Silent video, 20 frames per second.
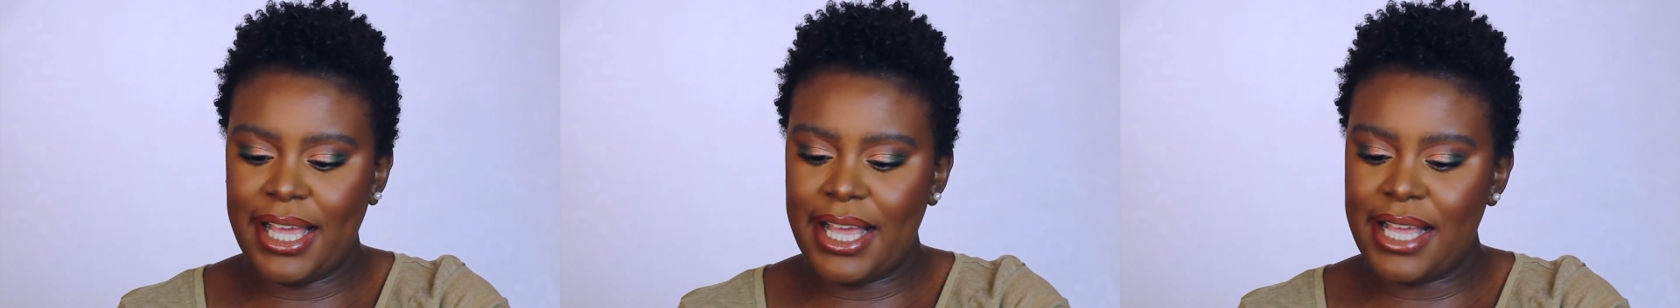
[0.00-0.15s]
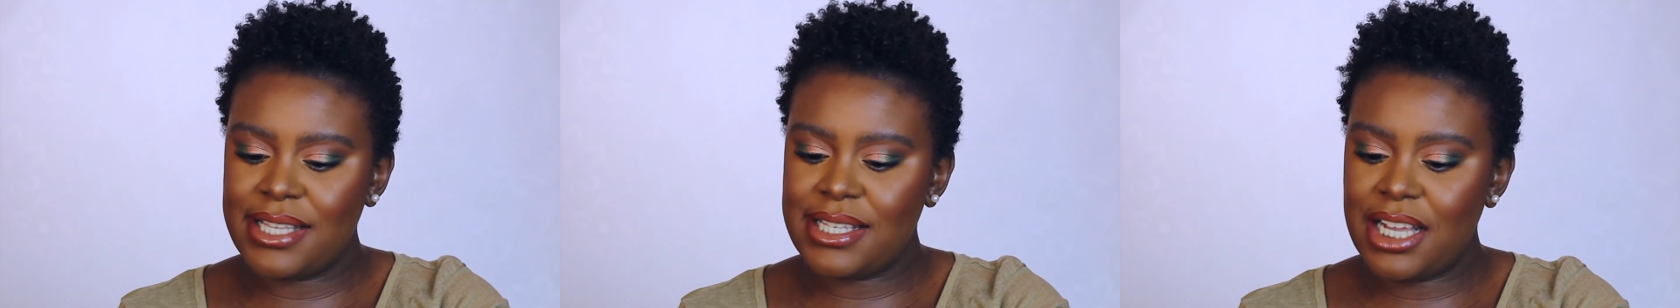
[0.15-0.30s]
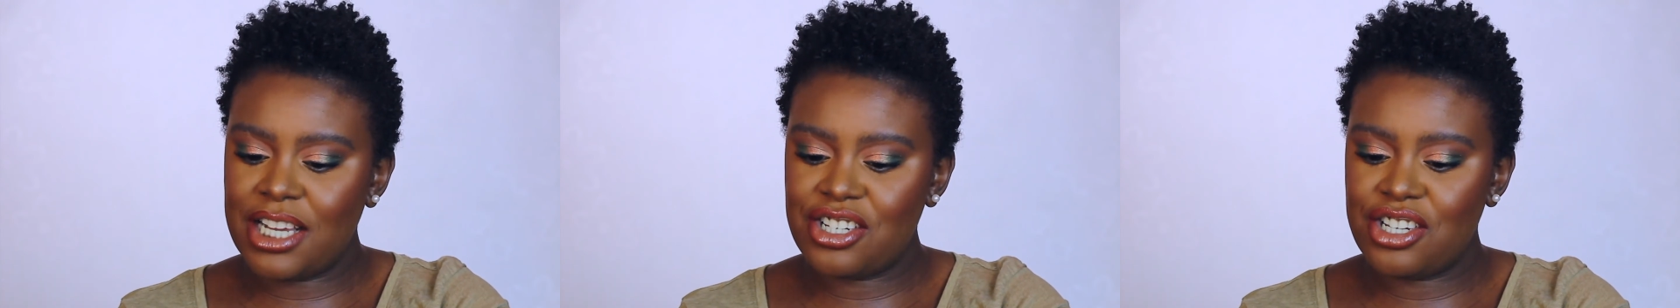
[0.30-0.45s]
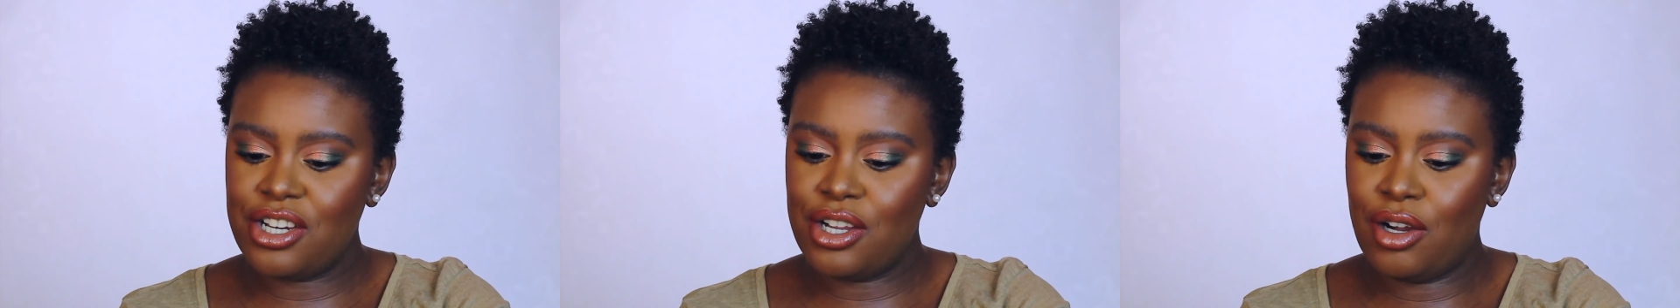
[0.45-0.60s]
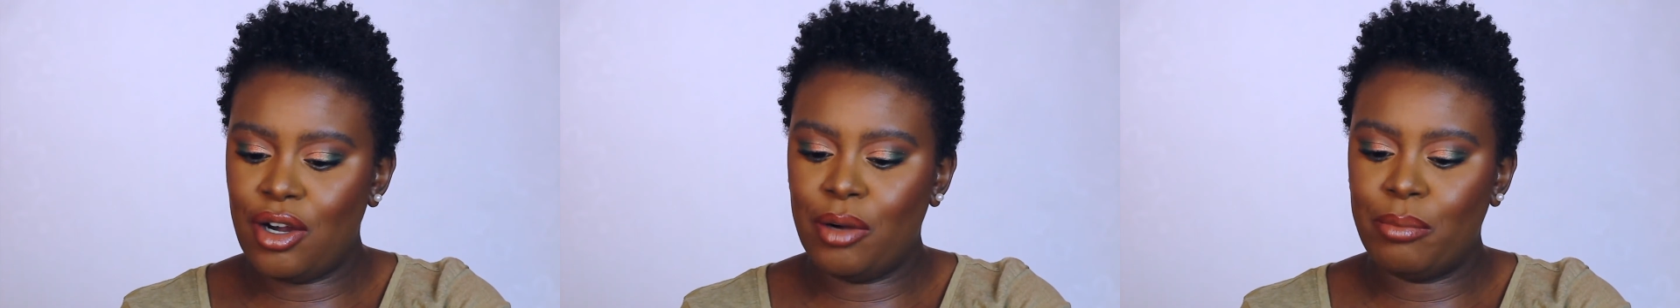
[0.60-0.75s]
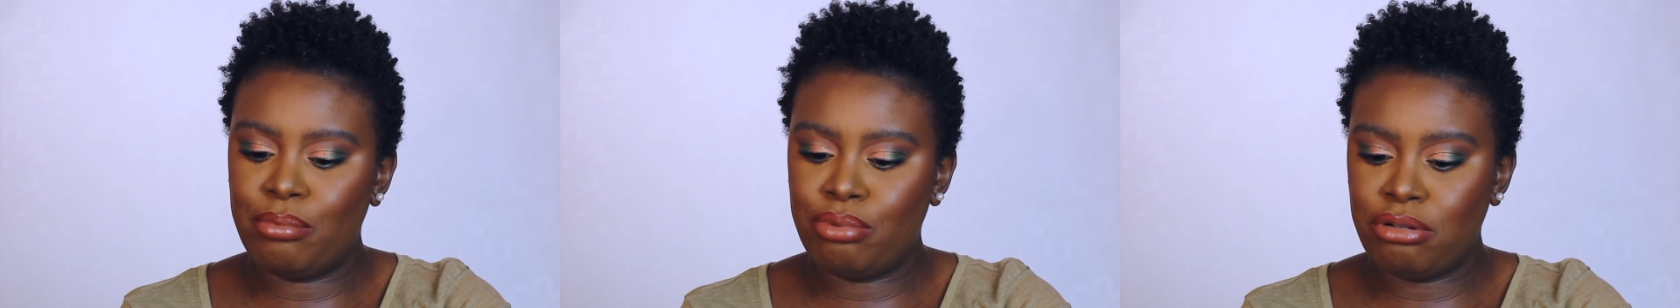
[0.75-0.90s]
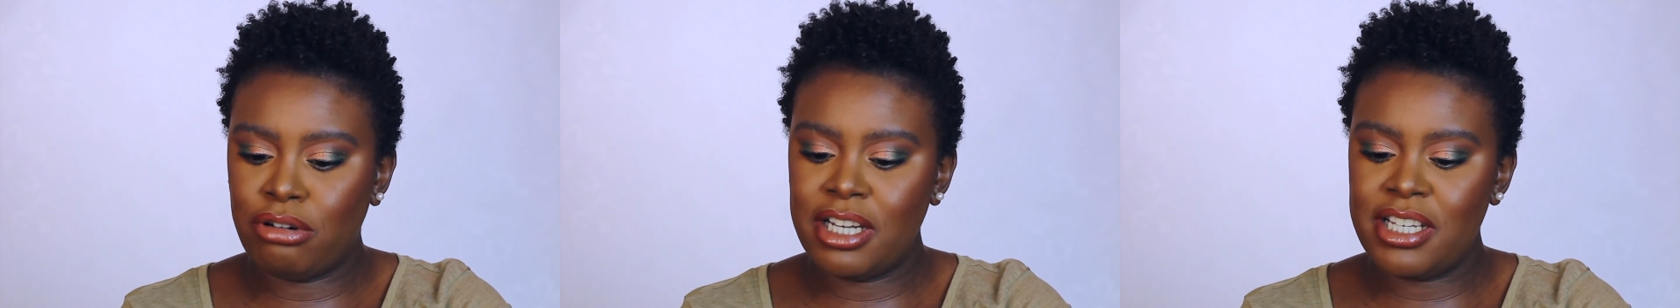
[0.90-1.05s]
it's actually got
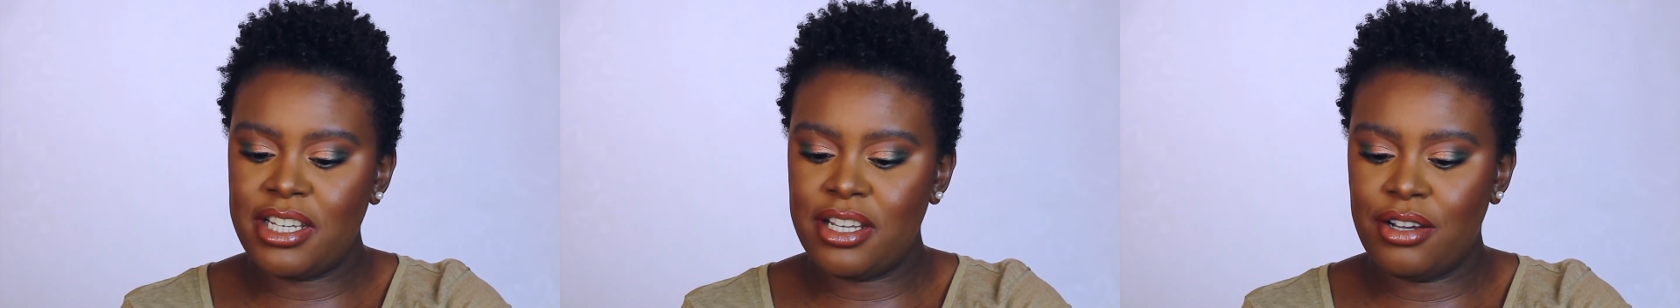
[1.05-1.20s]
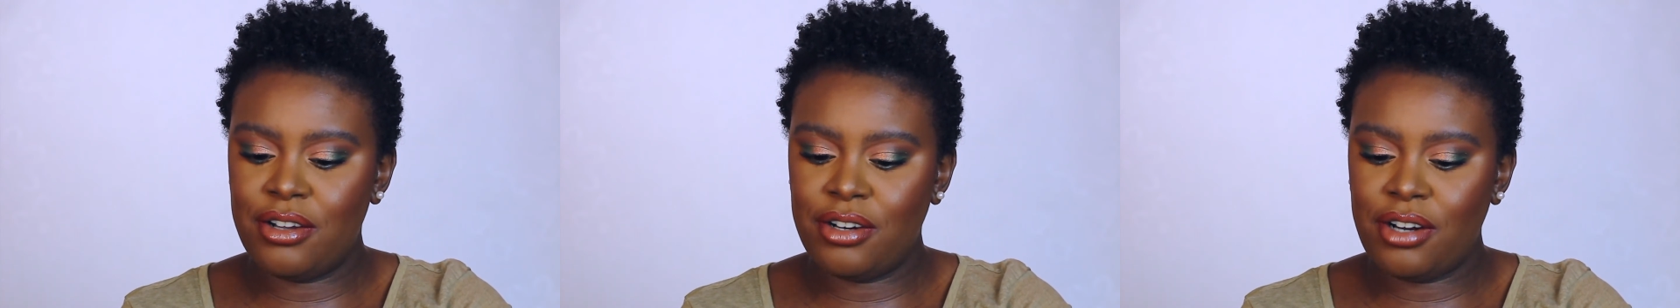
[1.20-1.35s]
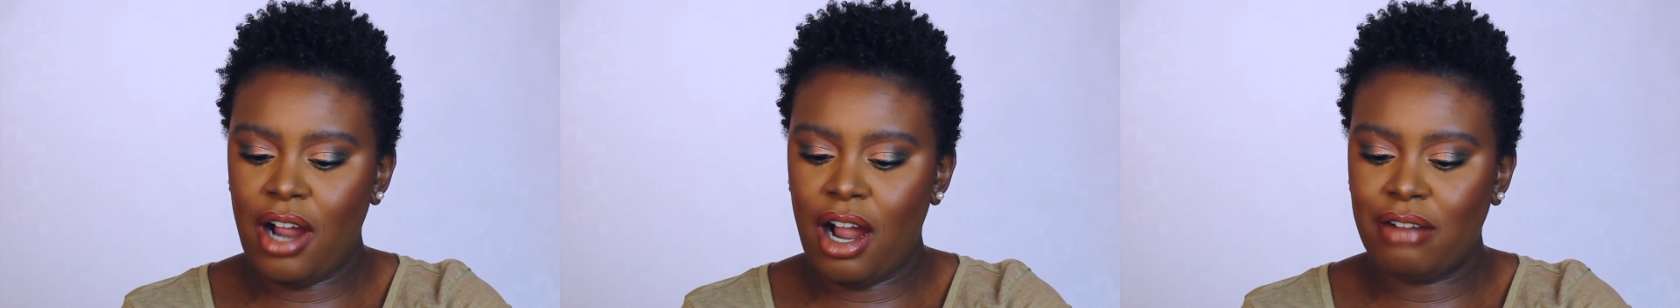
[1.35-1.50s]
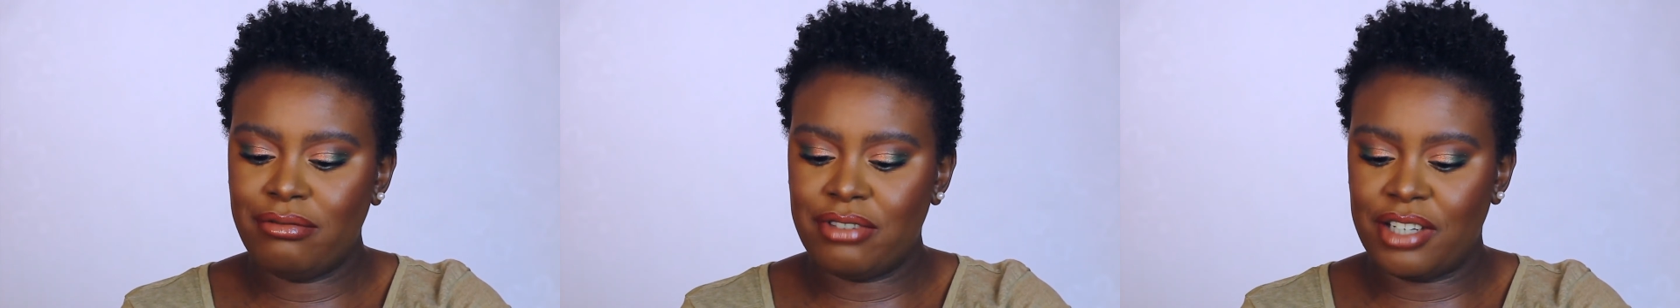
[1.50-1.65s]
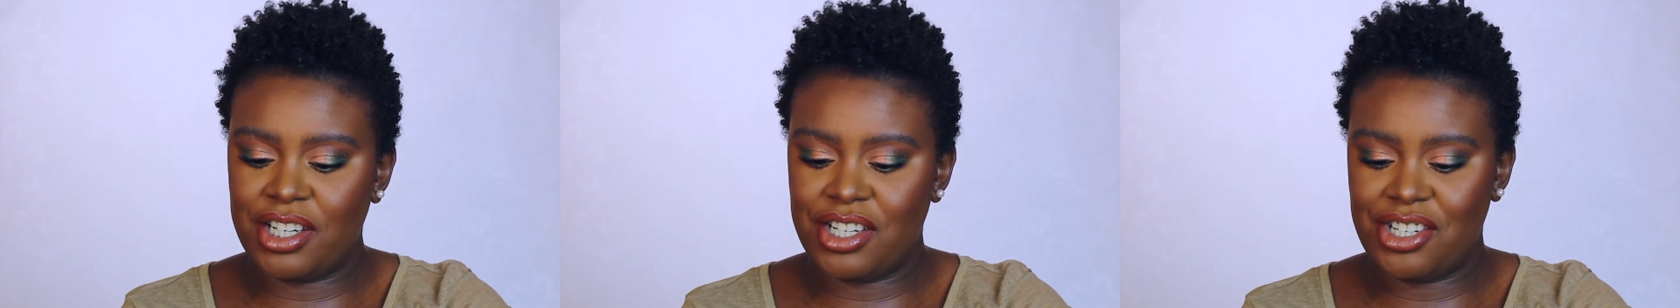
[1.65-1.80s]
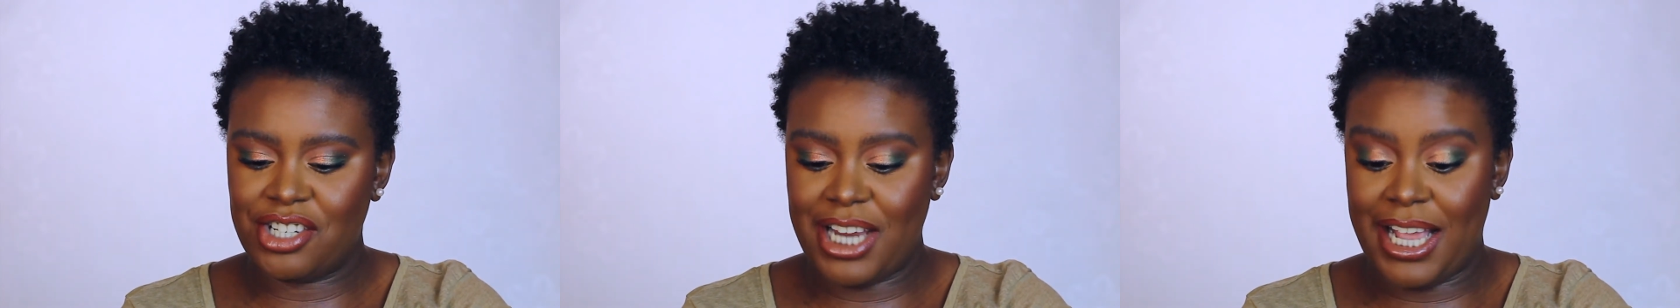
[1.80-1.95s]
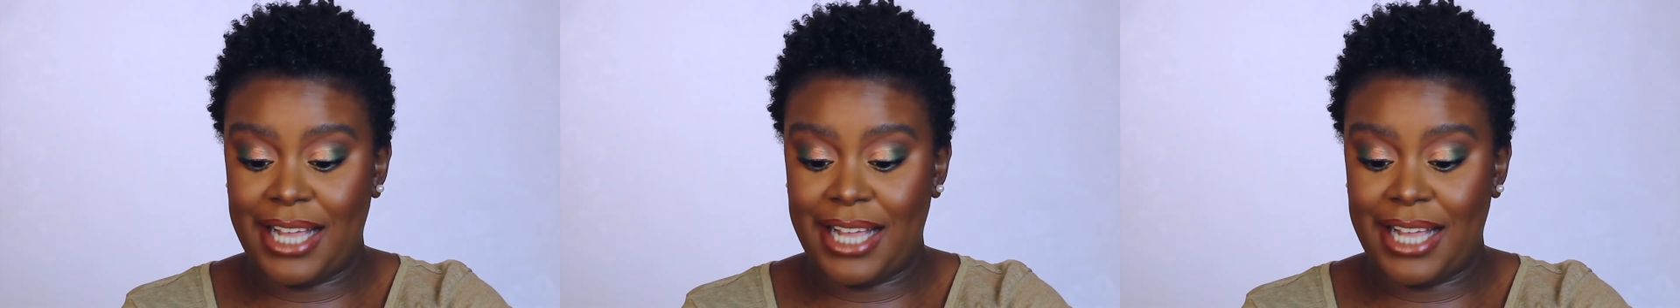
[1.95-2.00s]
a pretty good coverage,